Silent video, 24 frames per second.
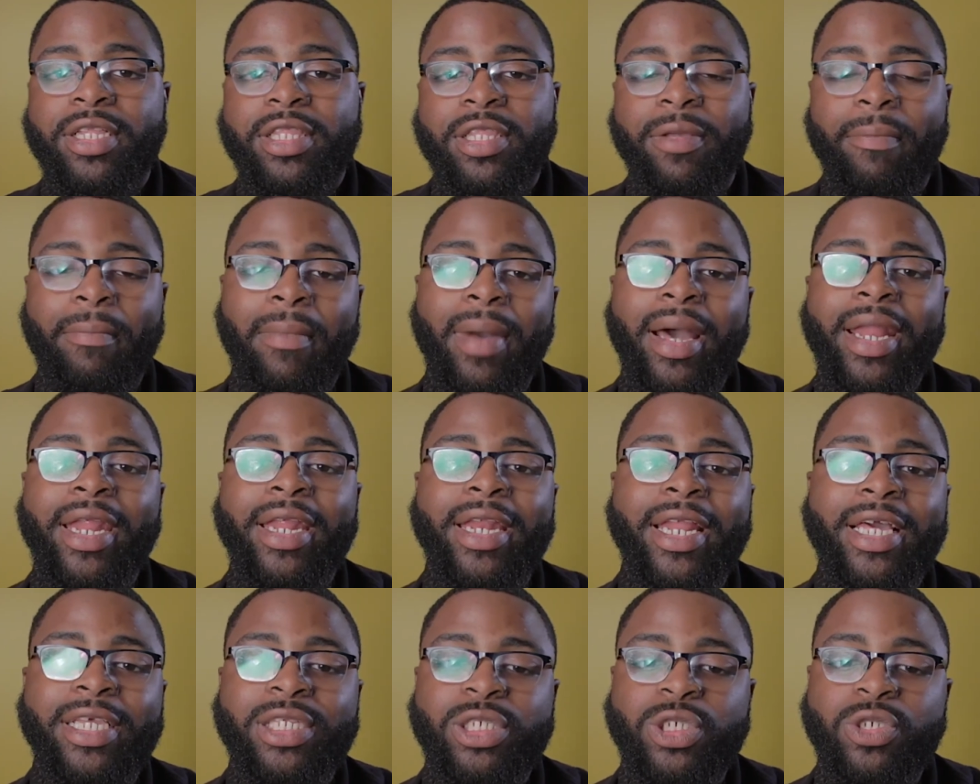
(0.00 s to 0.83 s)
the money
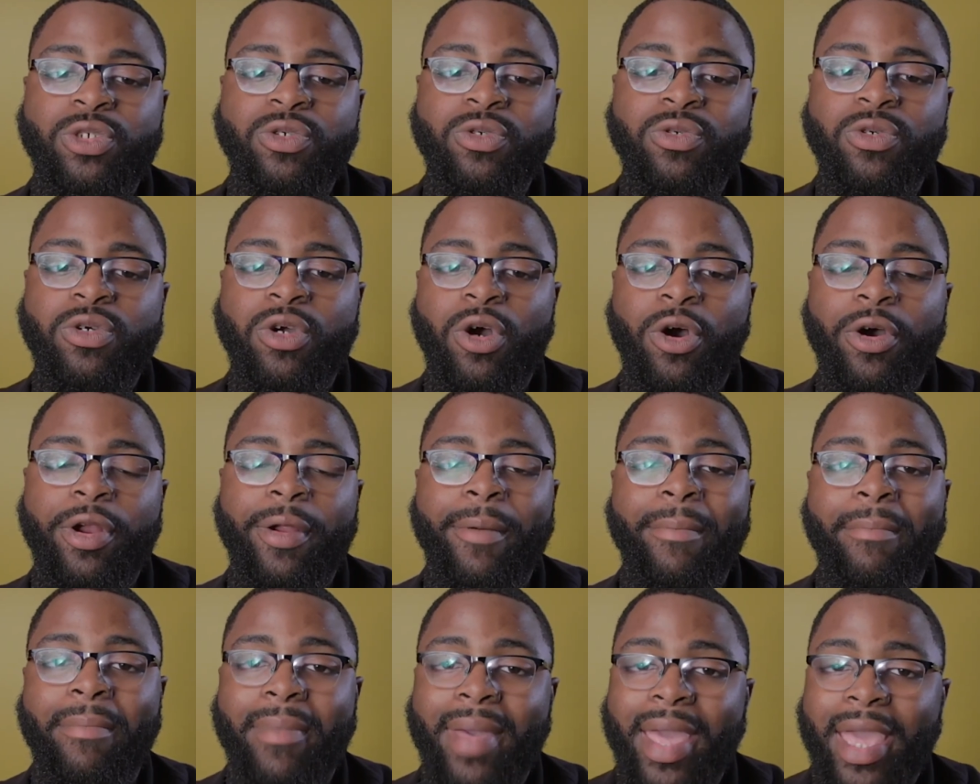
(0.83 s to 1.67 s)
that you gonna
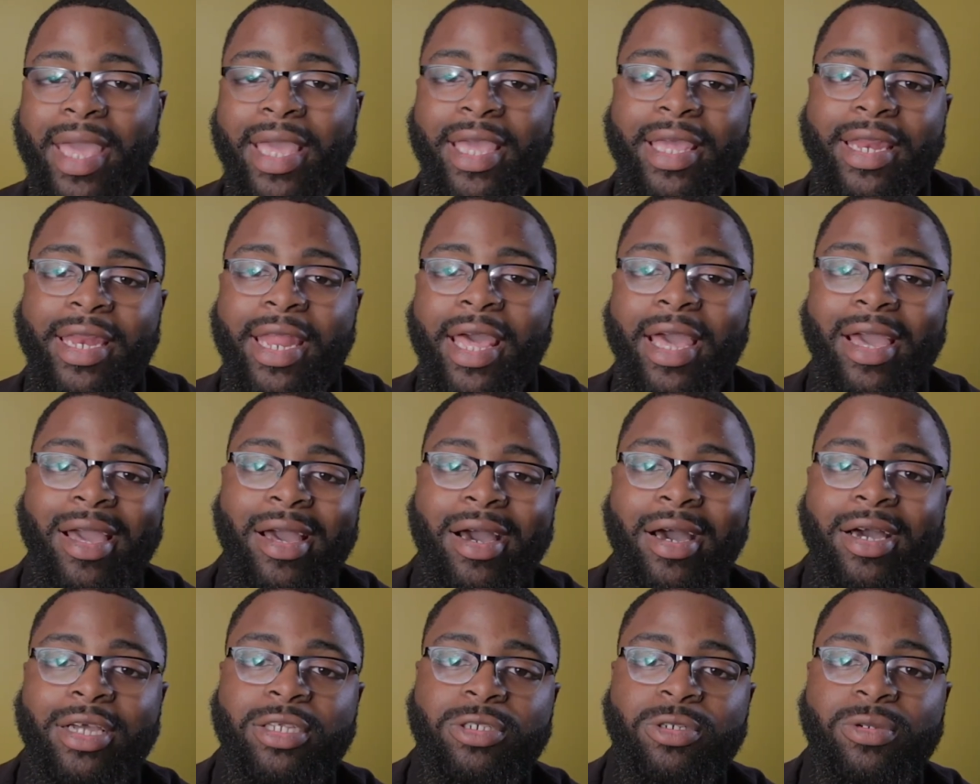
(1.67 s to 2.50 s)
make in that
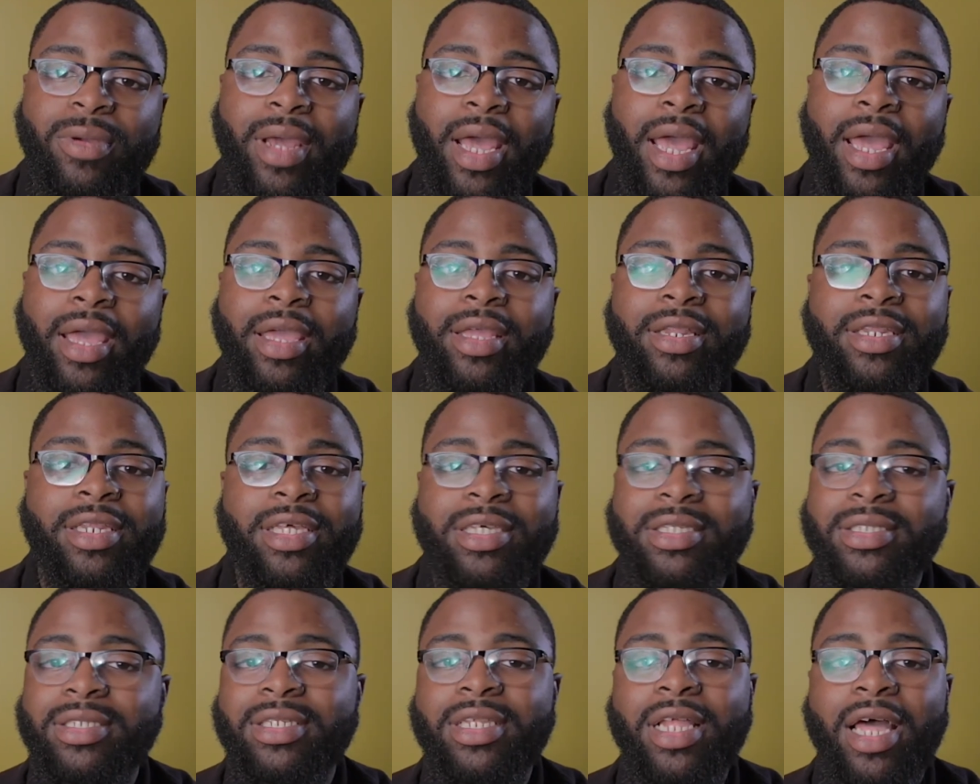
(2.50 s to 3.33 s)
contract
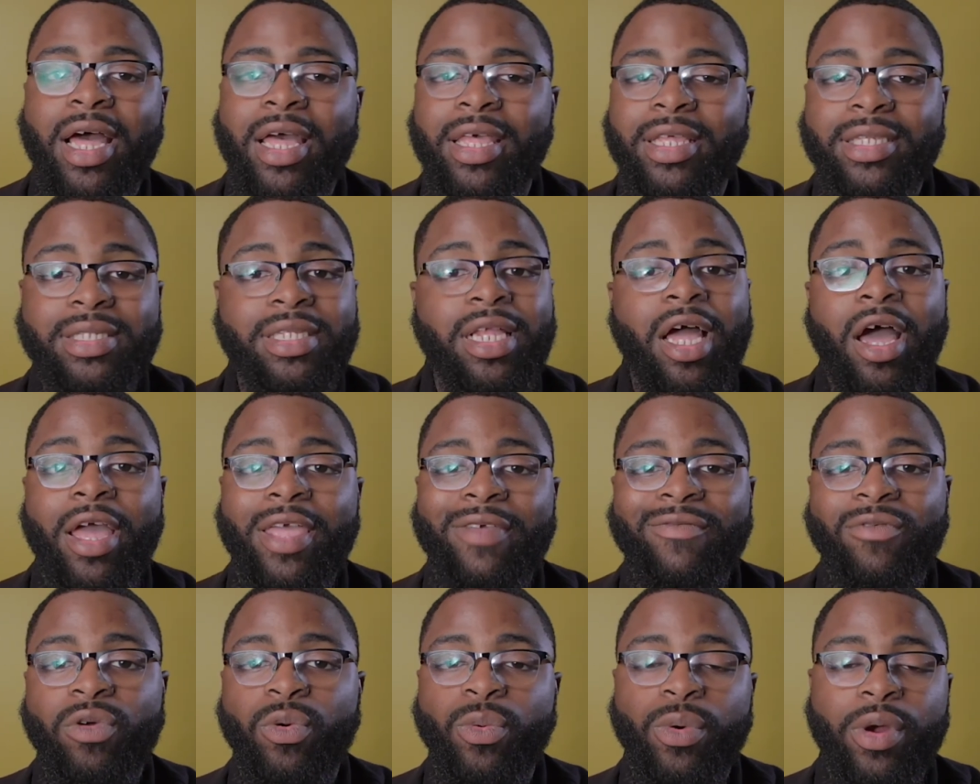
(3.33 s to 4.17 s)
is not
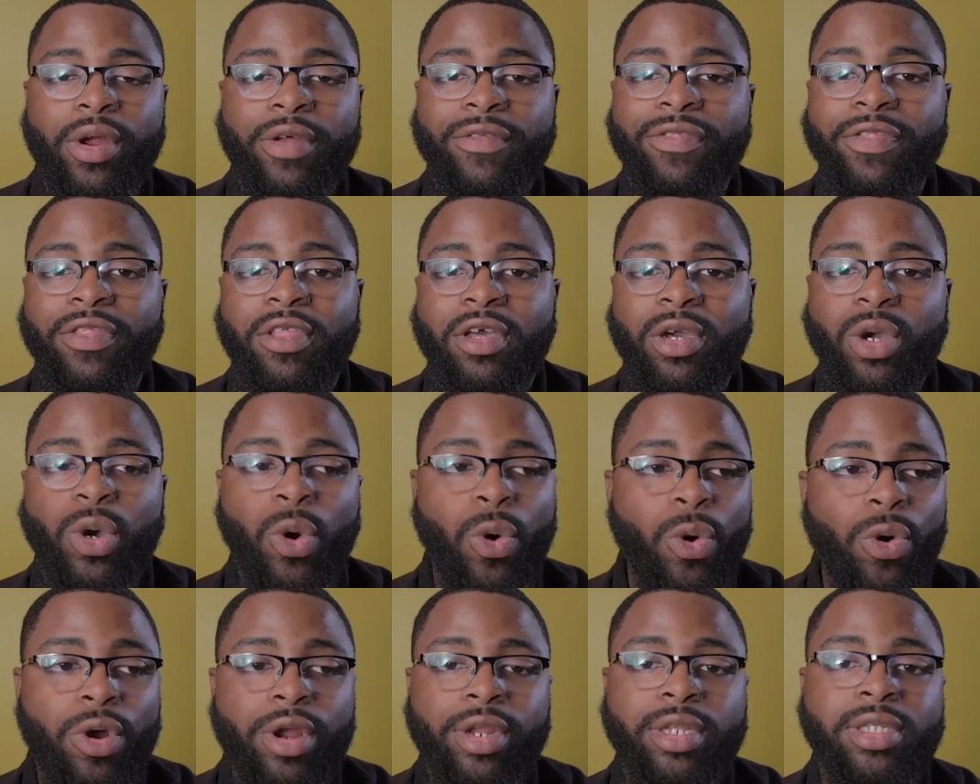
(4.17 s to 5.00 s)
even worth the
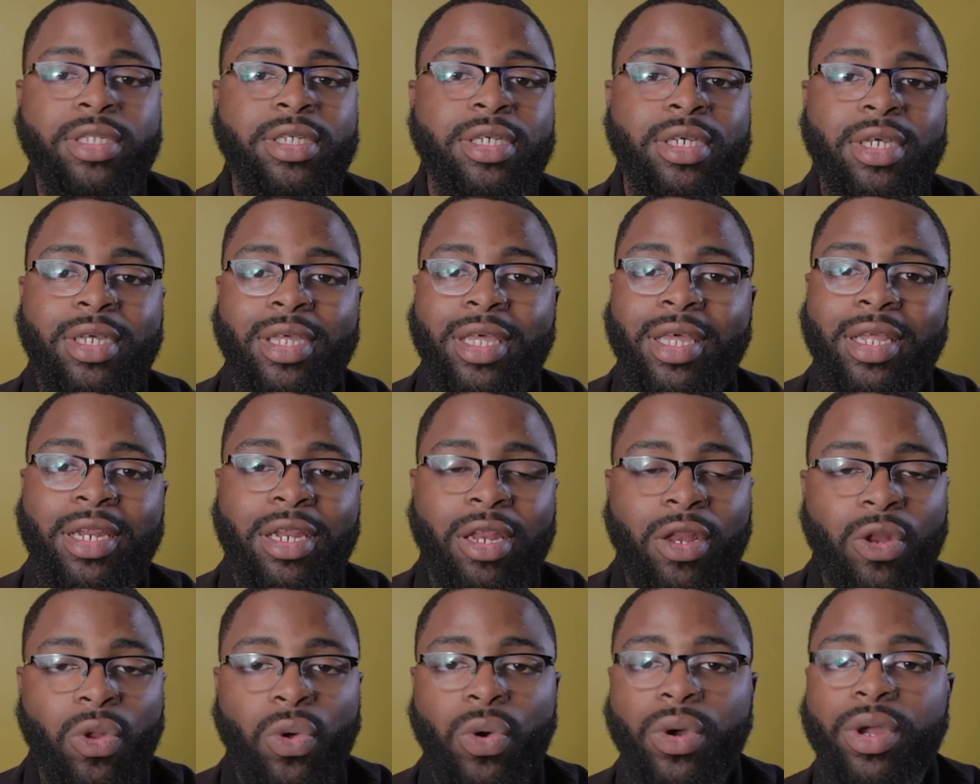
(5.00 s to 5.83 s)
court
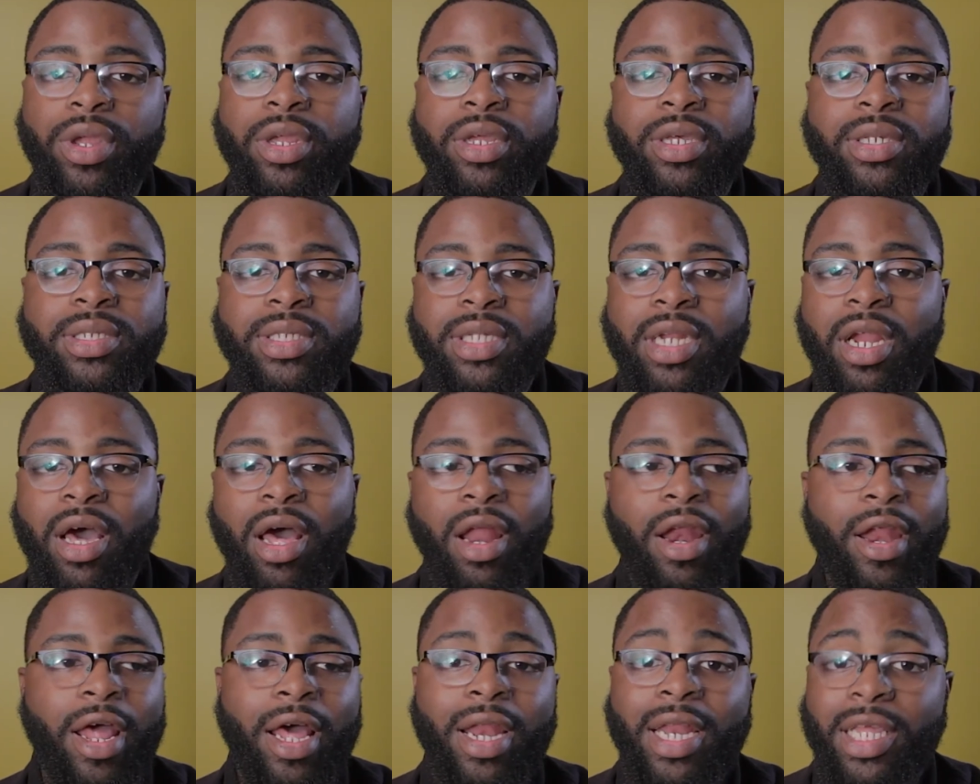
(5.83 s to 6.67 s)
and lawyers and
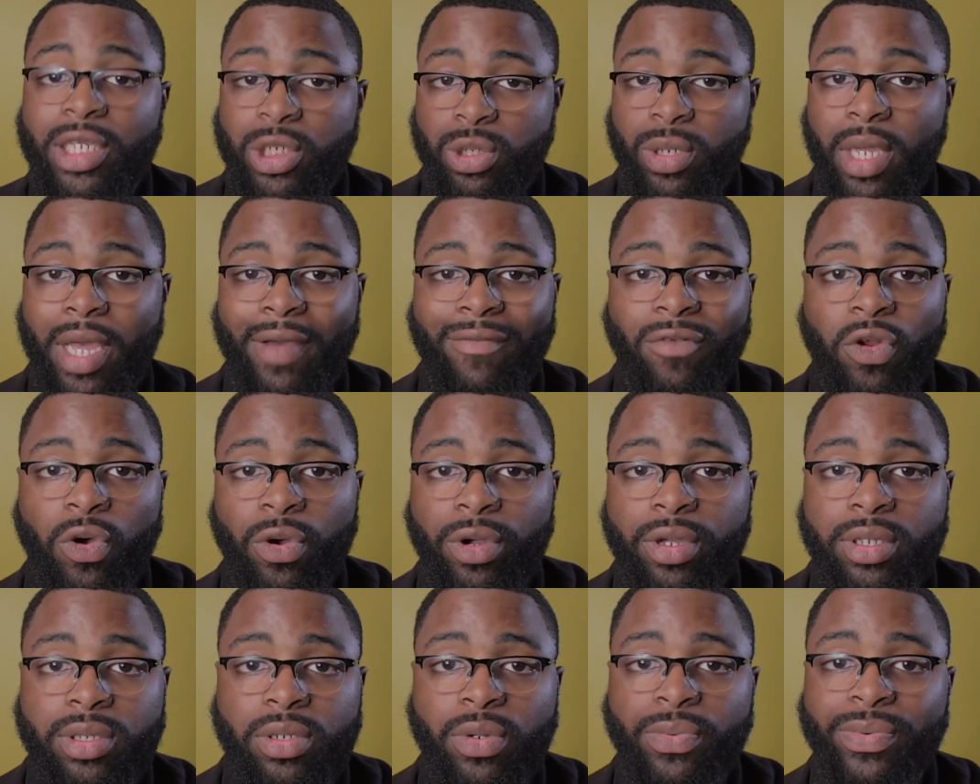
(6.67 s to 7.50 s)
all, unless you have
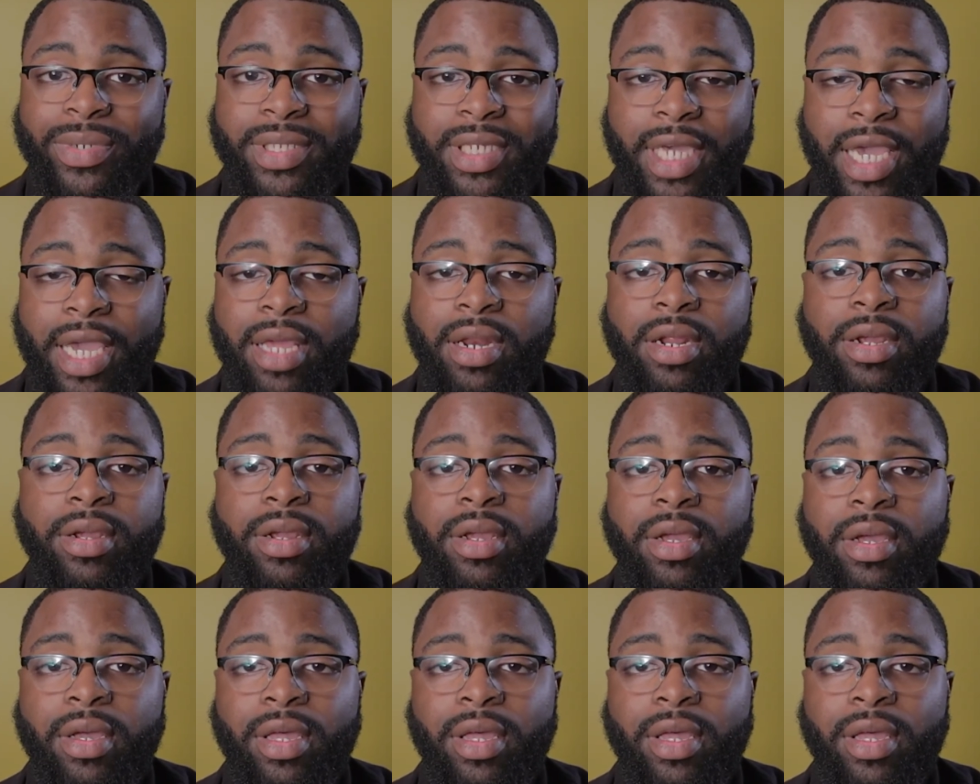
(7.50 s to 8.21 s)
lawyers on retainer.